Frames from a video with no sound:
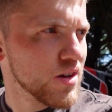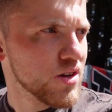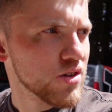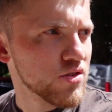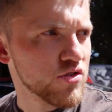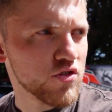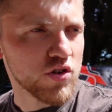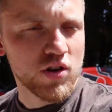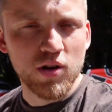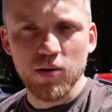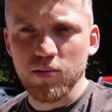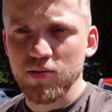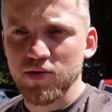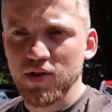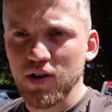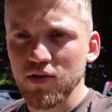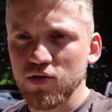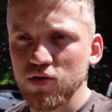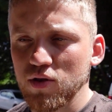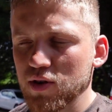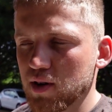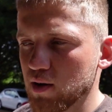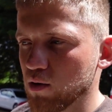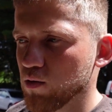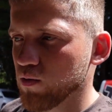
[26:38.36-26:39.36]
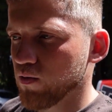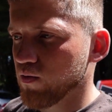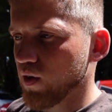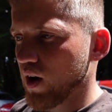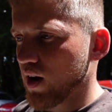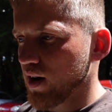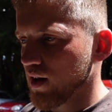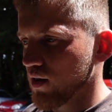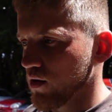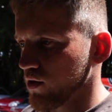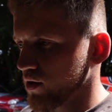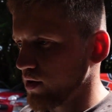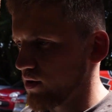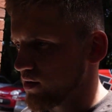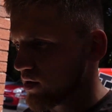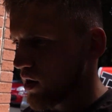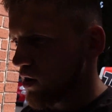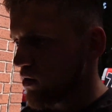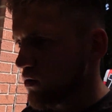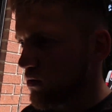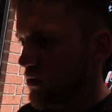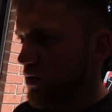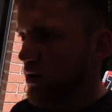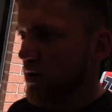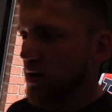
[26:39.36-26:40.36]
Treating himself to a little valet on his
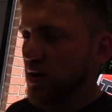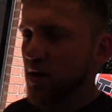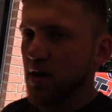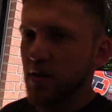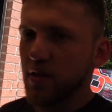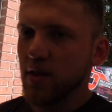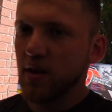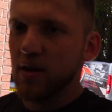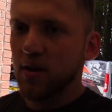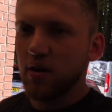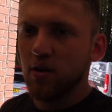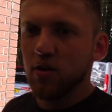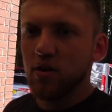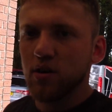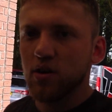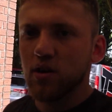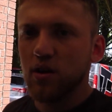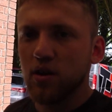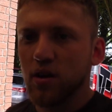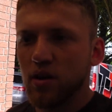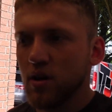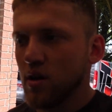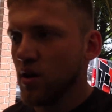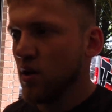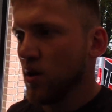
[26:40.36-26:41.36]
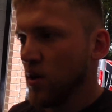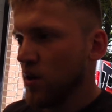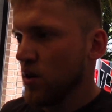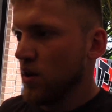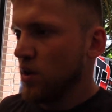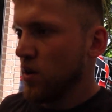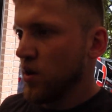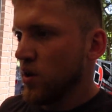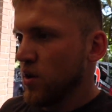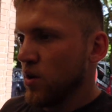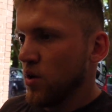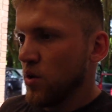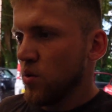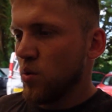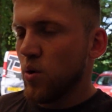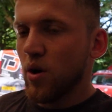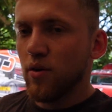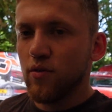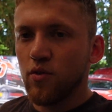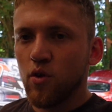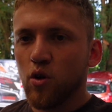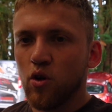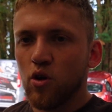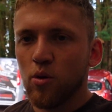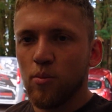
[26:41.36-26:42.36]
own. And then I'm gonna, well,
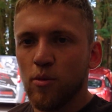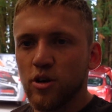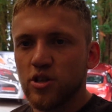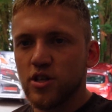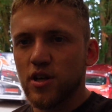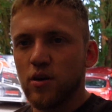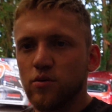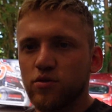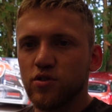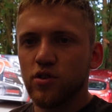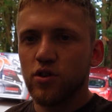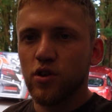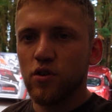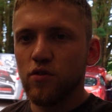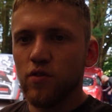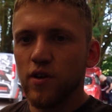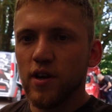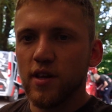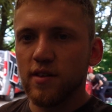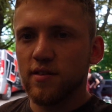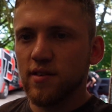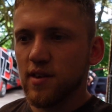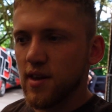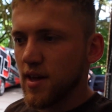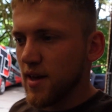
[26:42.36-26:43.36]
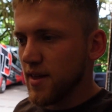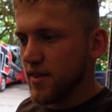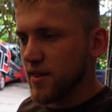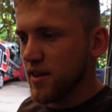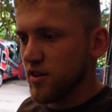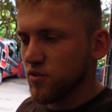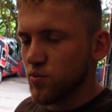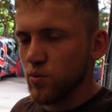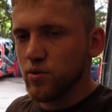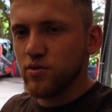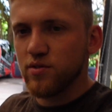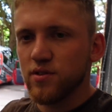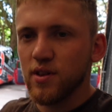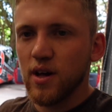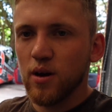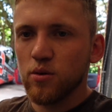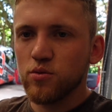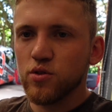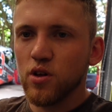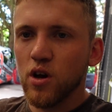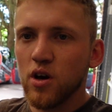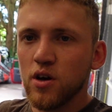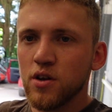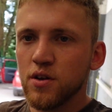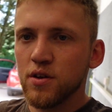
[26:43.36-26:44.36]
I've not got much else to do really today. This one's now
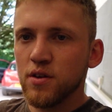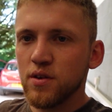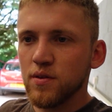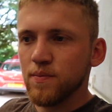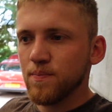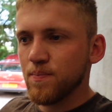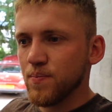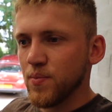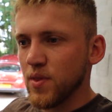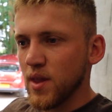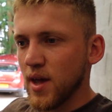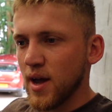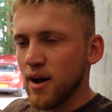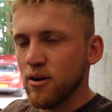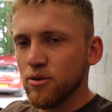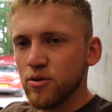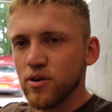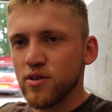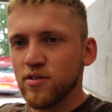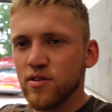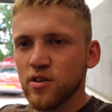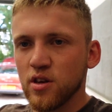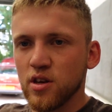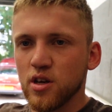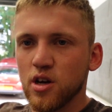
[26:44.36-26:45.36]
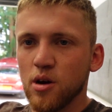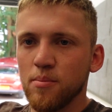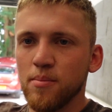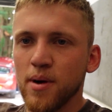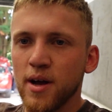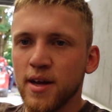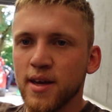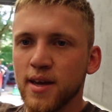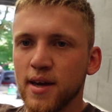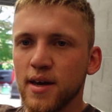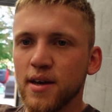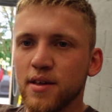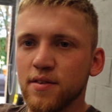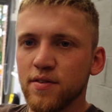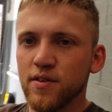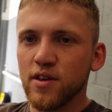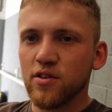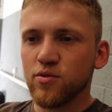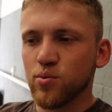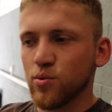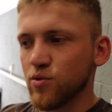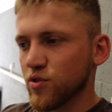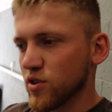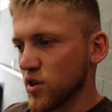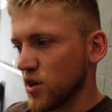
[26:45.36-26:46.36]
done. Audi's going to come back in,
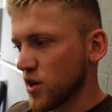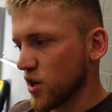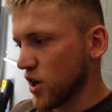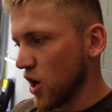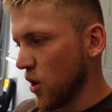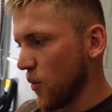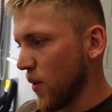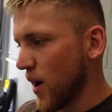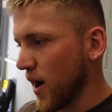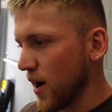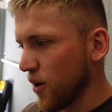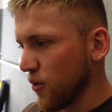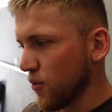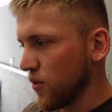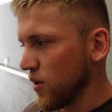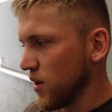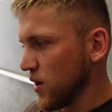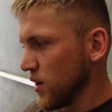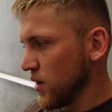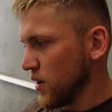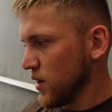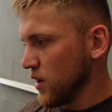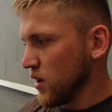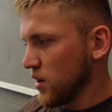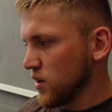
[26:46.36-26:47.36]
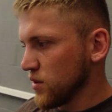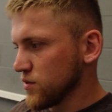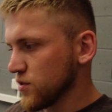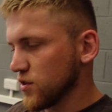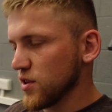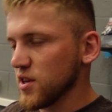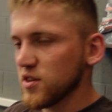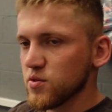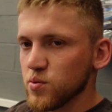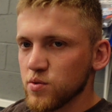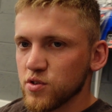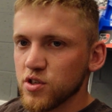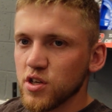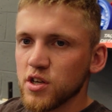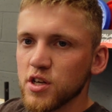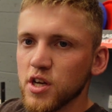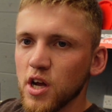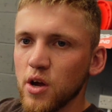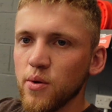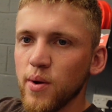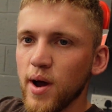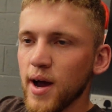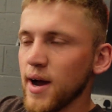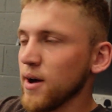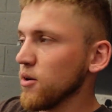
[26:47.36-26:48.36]
this one's going to go out. So this one's going to
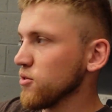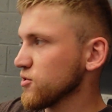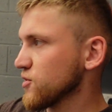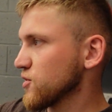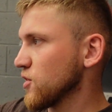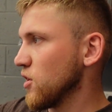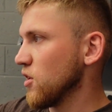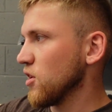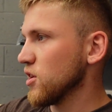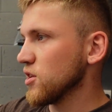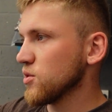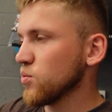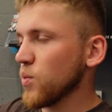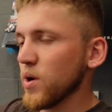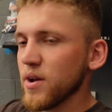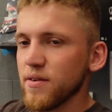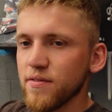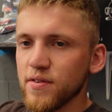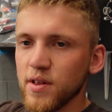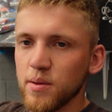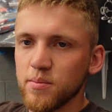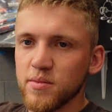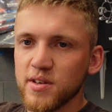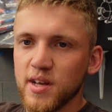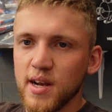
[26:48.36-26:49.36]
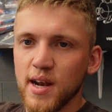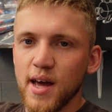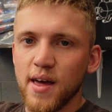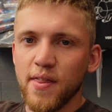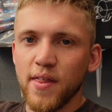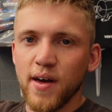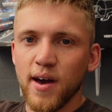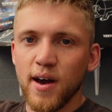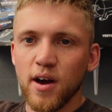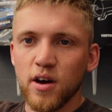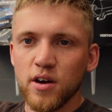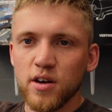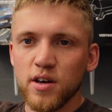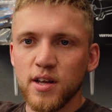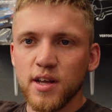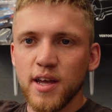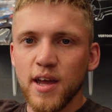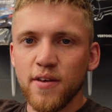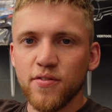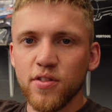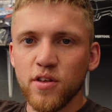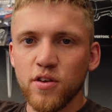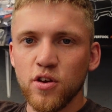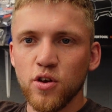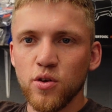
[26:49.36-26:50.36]
go outside, wait for them to collect that. I'm going to
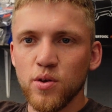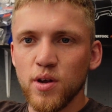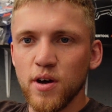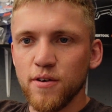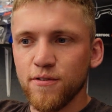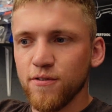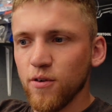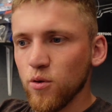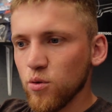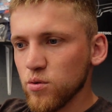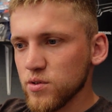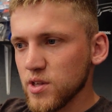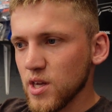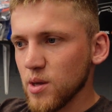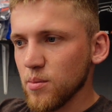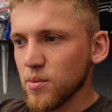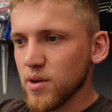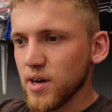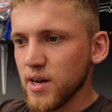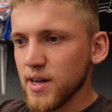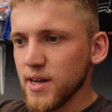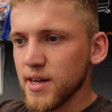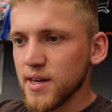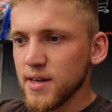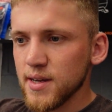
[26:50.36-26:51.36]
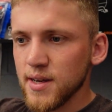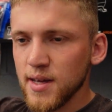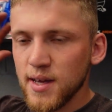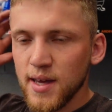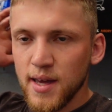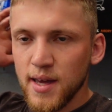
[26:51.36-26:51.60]
give the unit a full deep clean